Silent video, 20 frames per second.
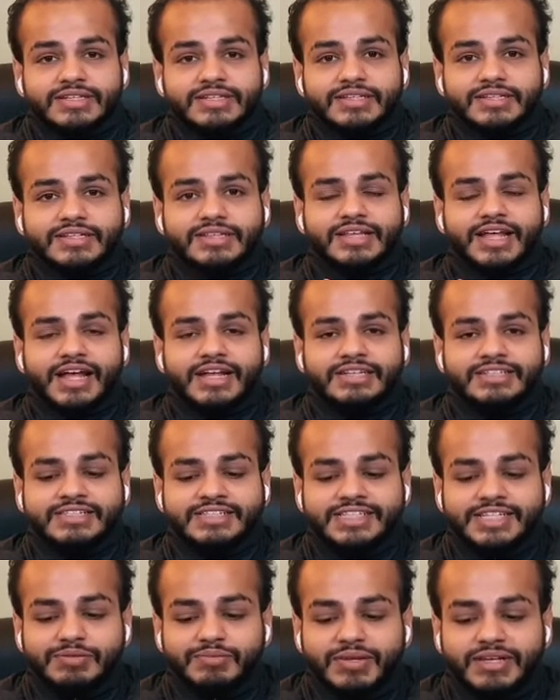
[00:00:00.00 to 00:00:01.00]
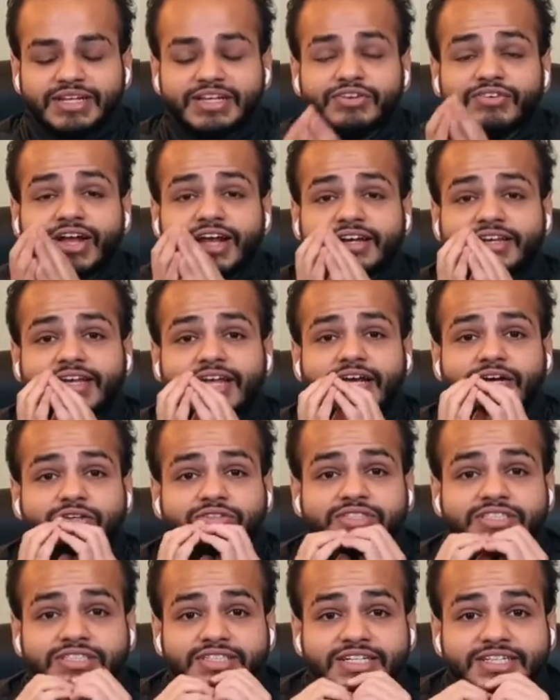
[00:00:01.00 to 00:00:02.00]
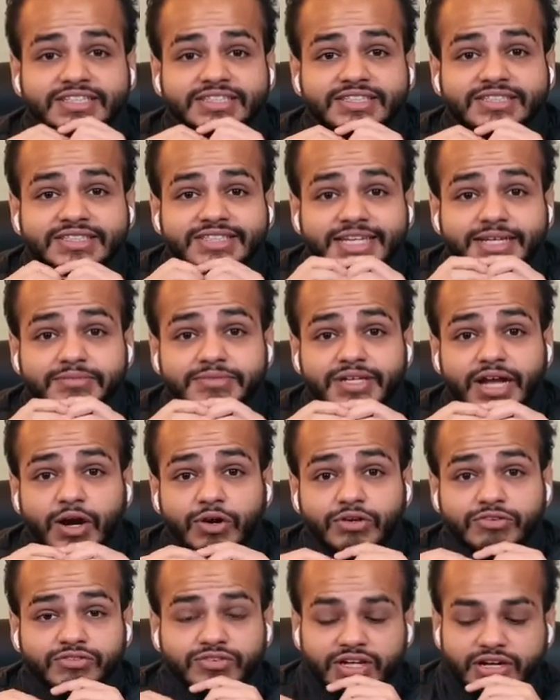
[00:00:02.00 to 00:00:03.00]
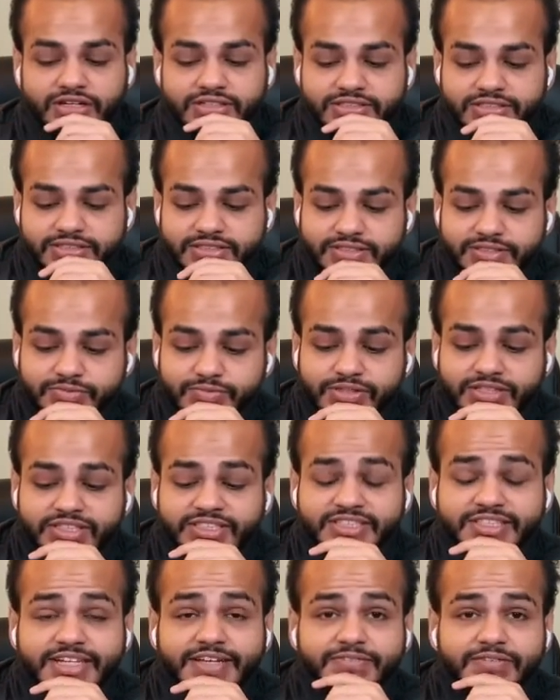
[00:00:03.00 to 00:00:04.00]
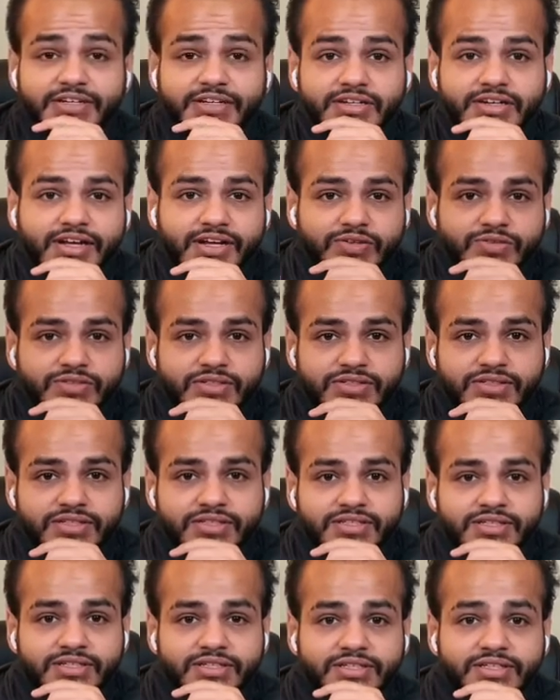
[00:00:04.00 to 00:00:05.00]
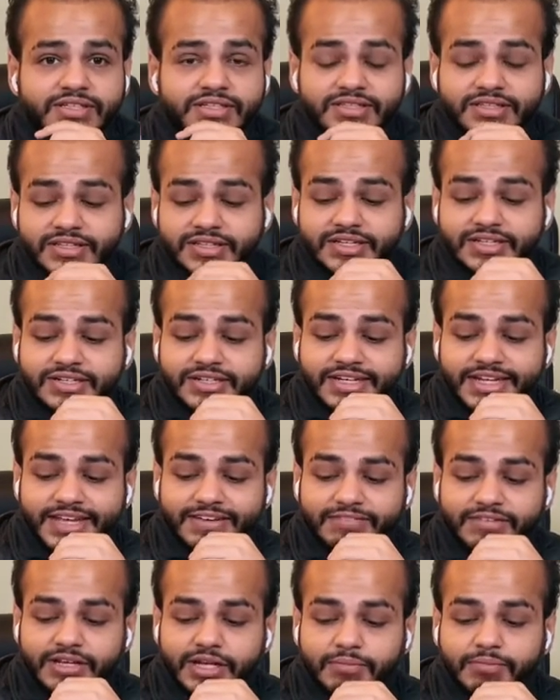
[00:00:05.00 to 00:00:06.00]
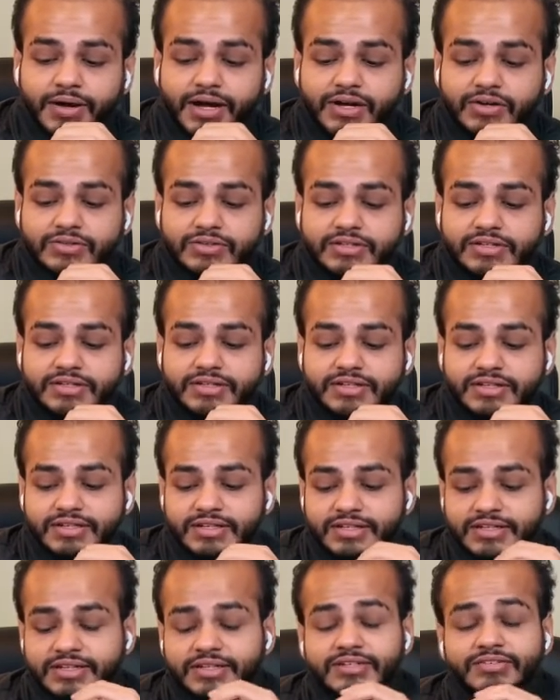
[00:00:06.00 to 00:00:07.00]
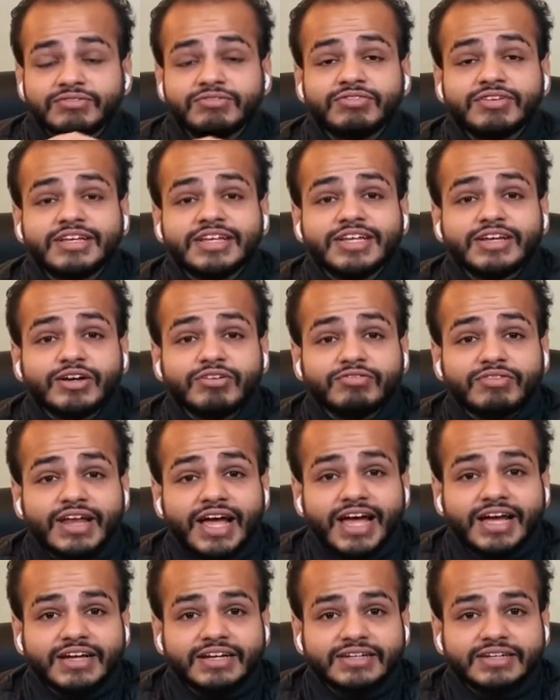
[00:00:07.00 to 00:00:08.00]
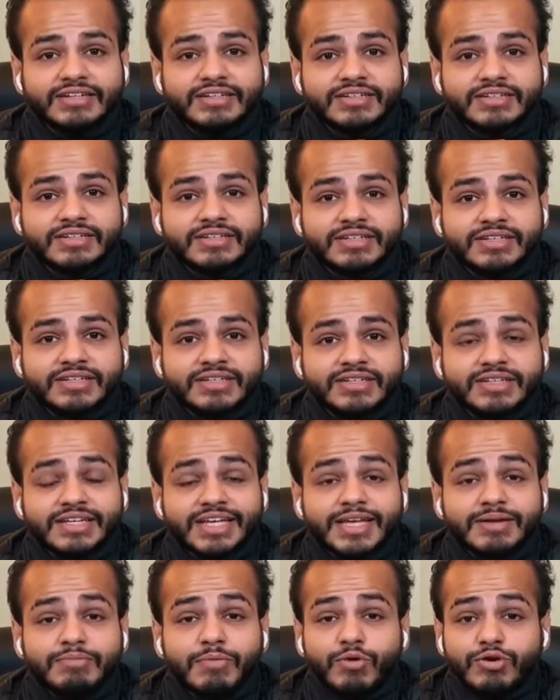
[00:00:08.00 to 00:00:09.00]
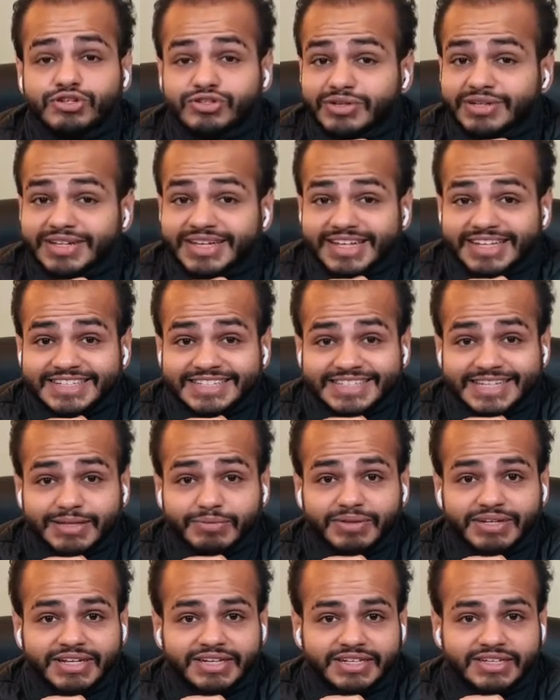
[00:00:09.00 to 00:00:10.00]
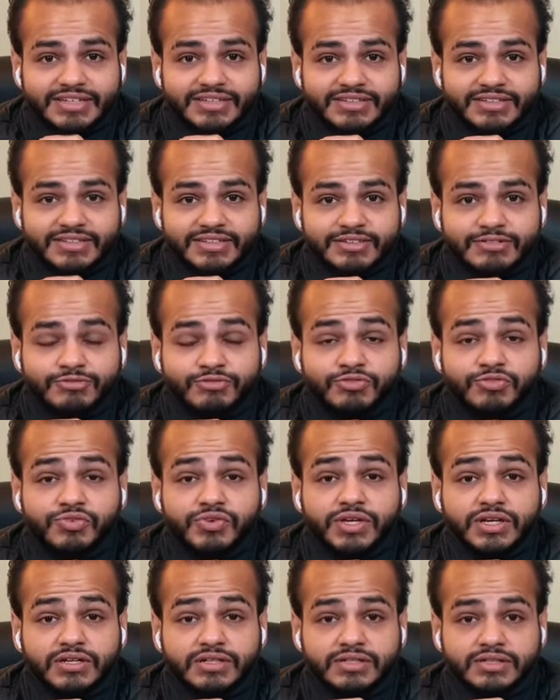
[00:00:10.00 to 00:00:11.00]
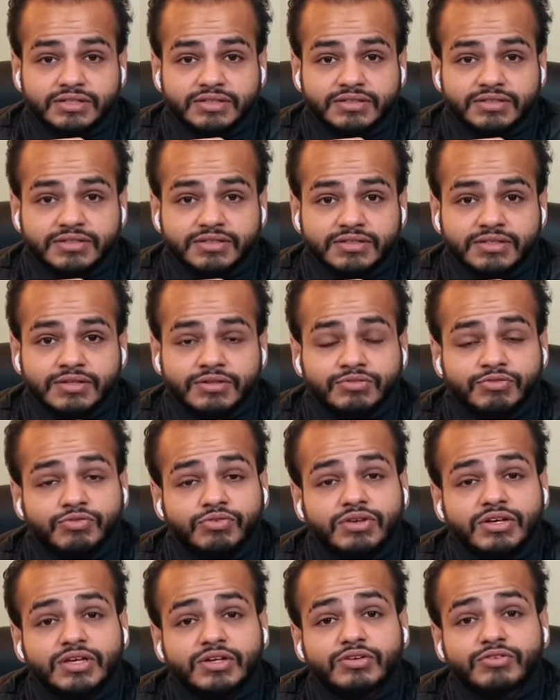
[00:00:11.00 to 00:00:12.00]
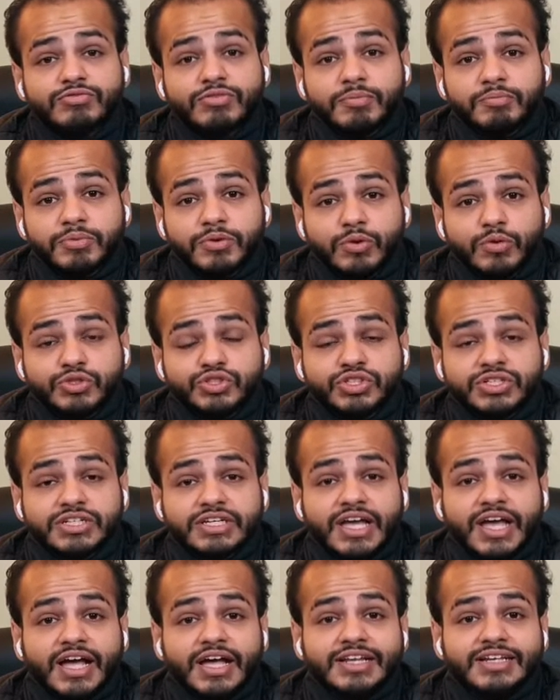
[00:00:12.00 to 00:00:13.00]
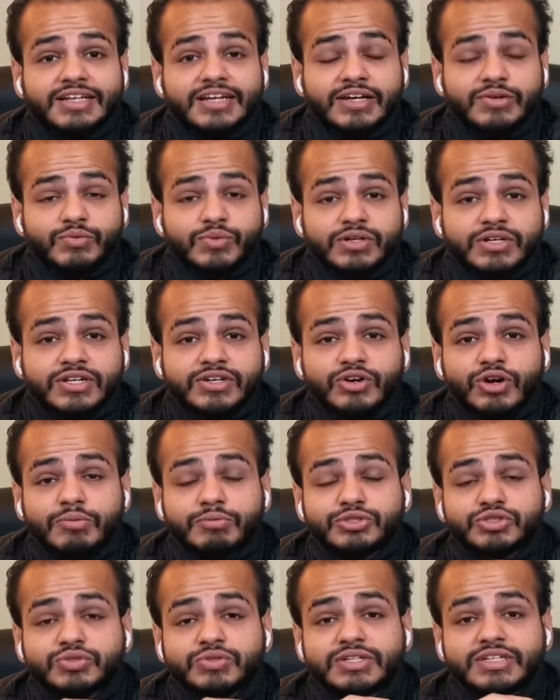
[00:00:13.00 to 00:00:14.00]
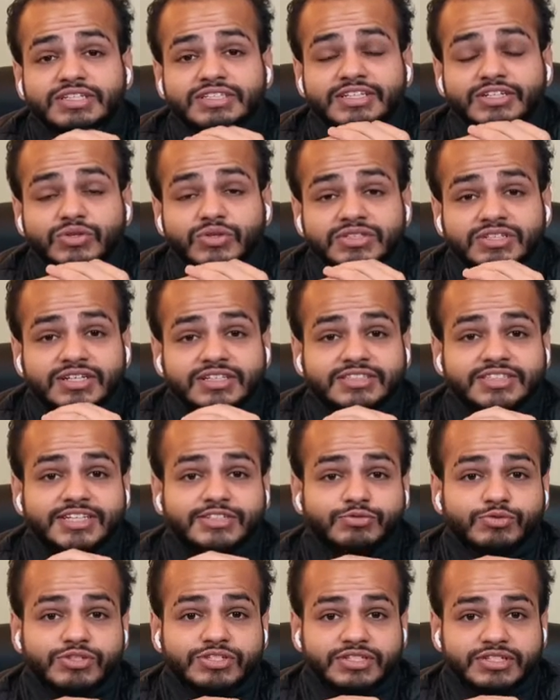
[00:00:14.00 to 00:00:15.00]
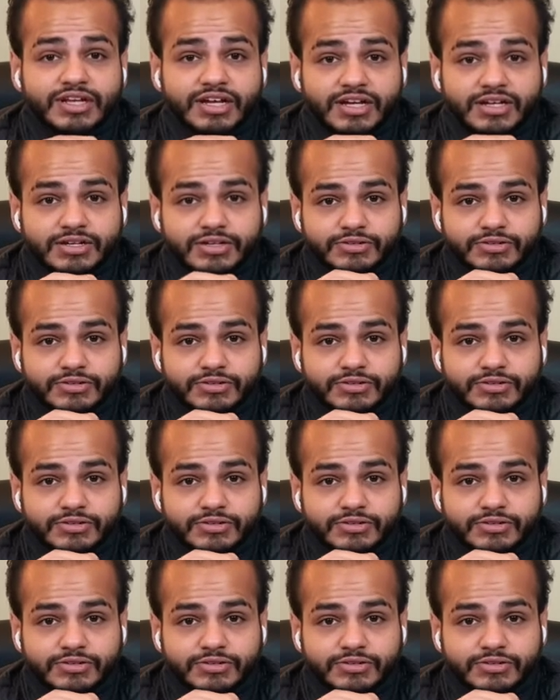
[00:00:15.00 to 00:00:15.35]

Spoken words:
that seemingly right now seems out of touch with this devil around. The devil about feeling of lack, emotional instability, fear of approaching and converting opportunities into a successful scenario.